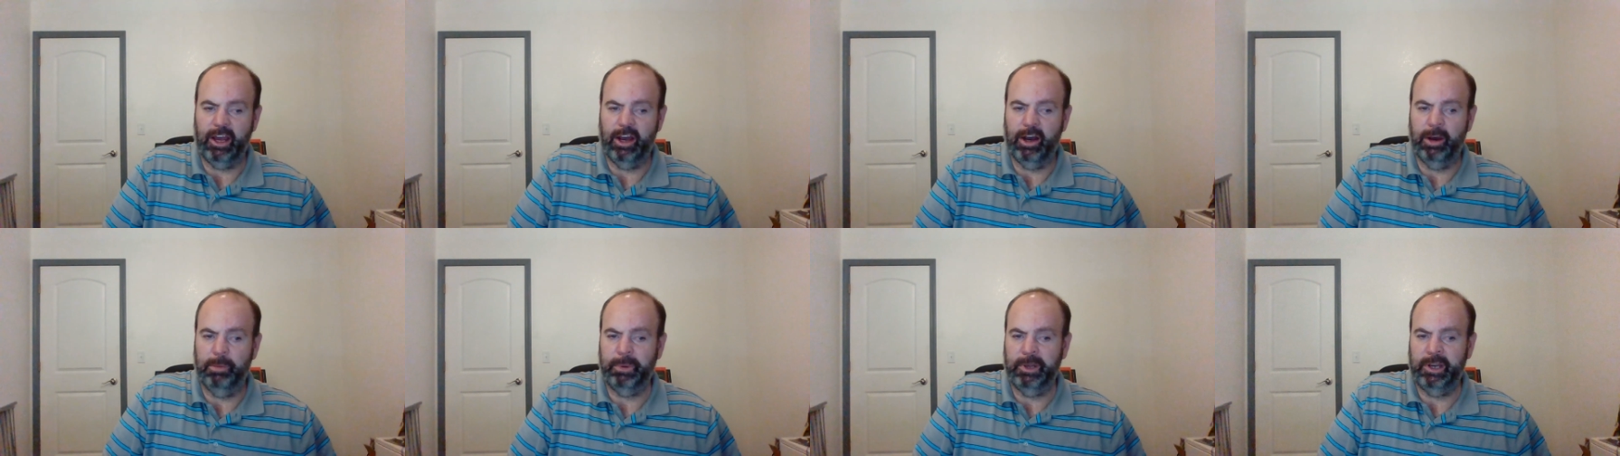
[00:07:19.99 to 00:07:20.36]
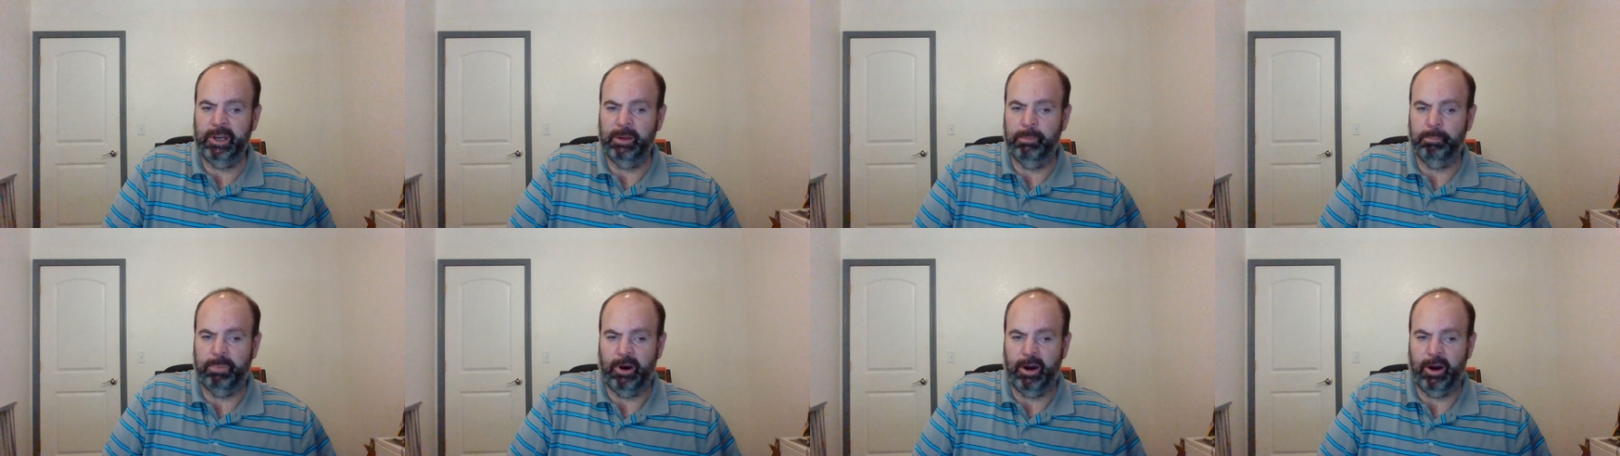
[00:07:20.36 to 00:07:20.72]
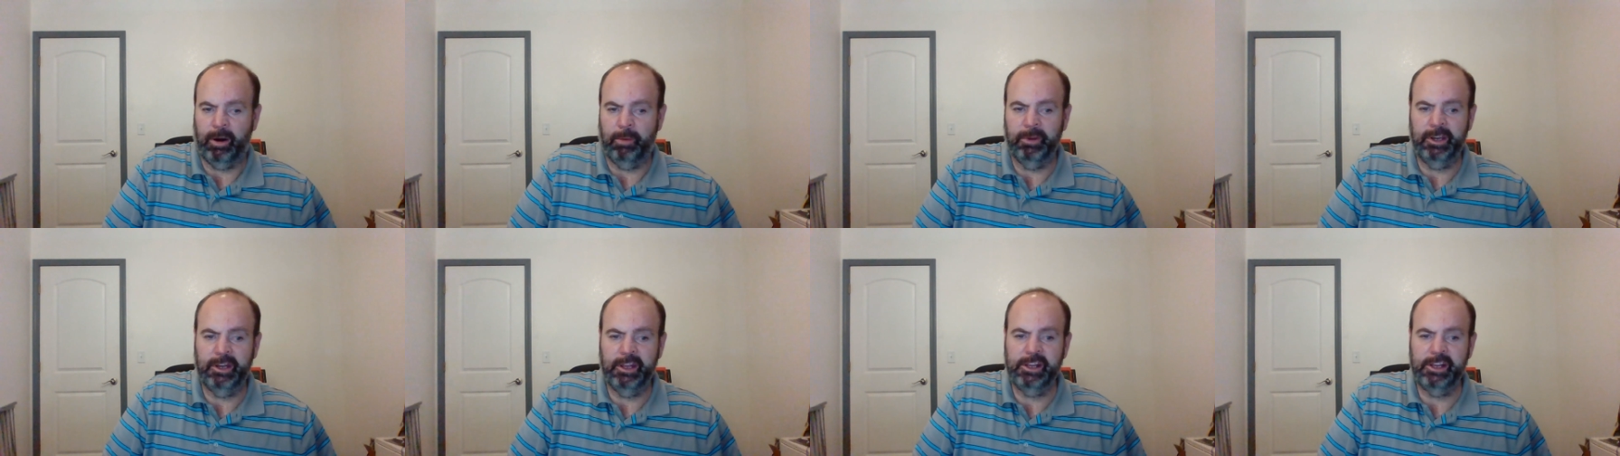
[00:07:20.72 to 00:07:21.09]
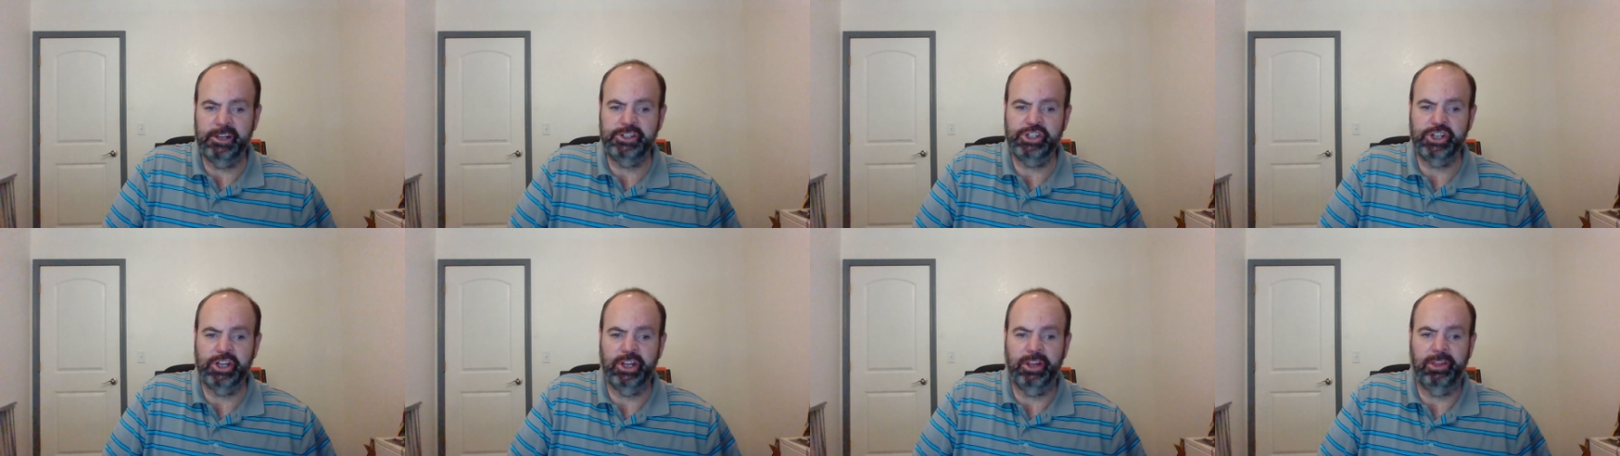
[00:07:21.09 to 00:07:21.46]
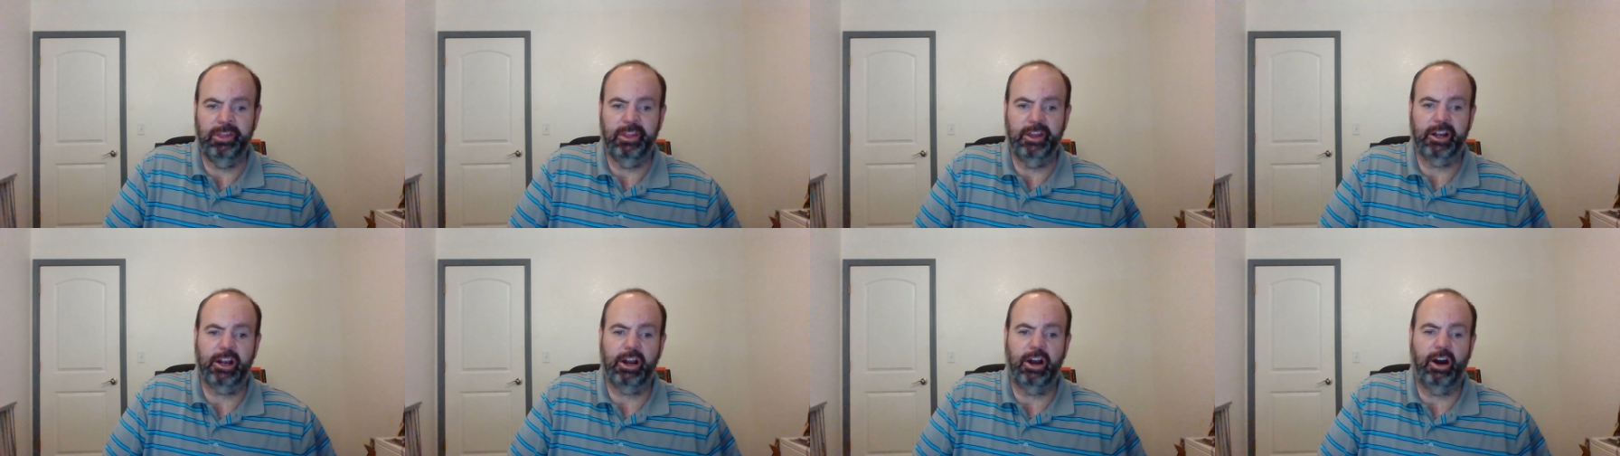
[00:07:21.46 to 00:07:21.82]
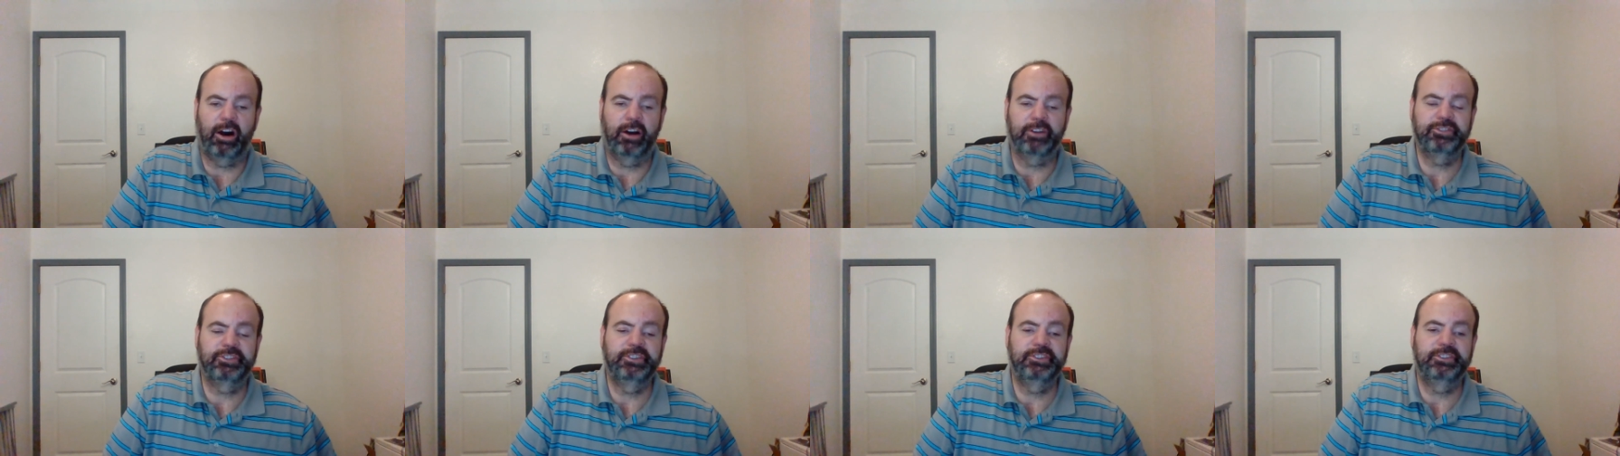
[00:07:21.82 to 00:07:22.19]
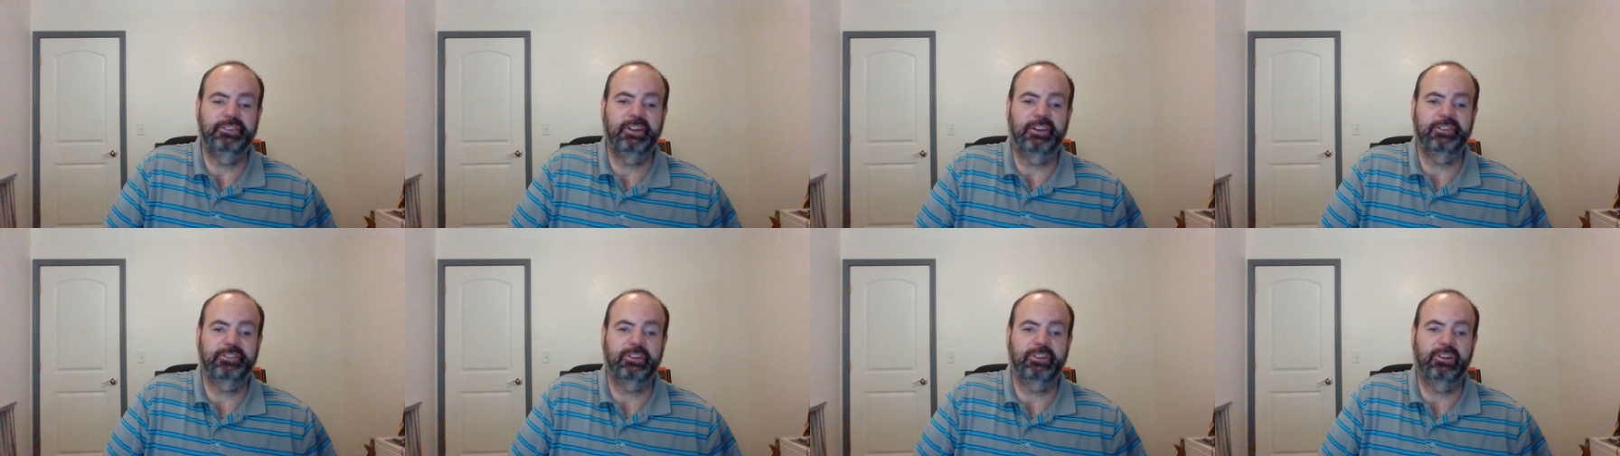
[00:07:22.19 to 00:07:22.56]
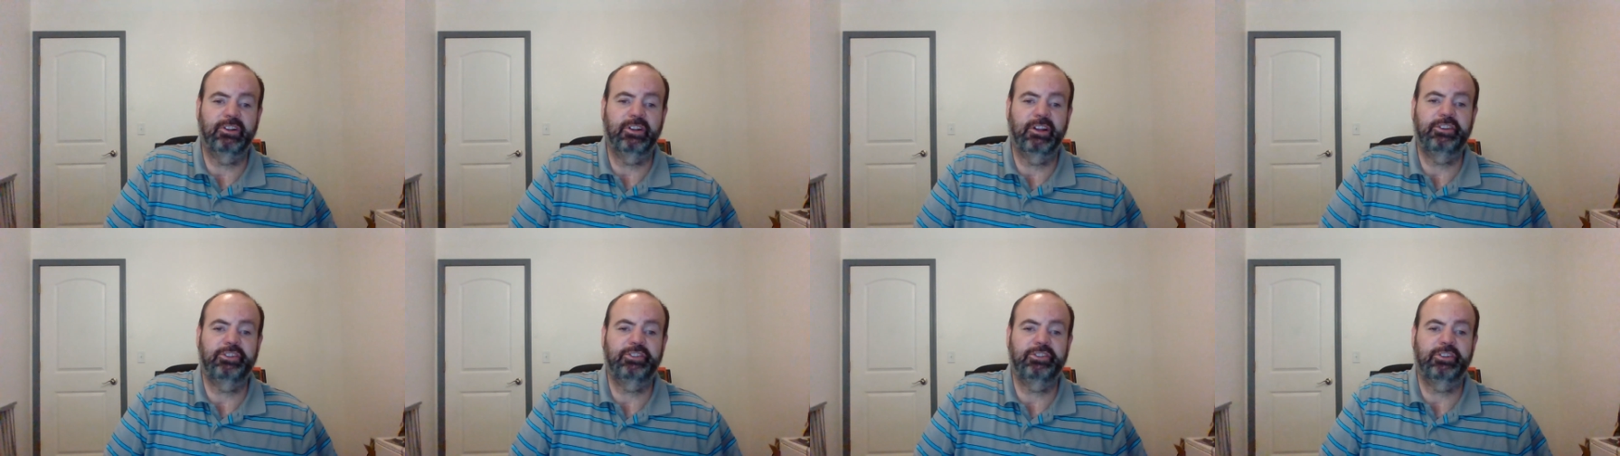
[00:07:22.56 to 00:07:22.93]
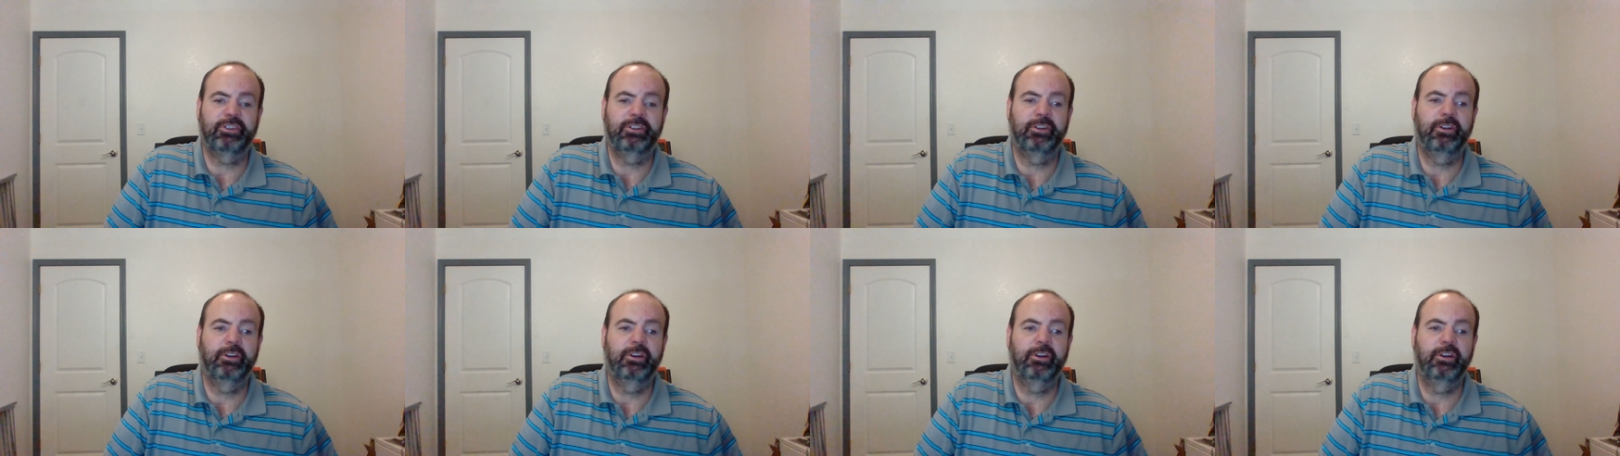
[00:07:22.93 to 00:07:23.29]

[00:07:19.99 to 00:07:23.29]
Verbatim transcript: up an abomination that causes desolation,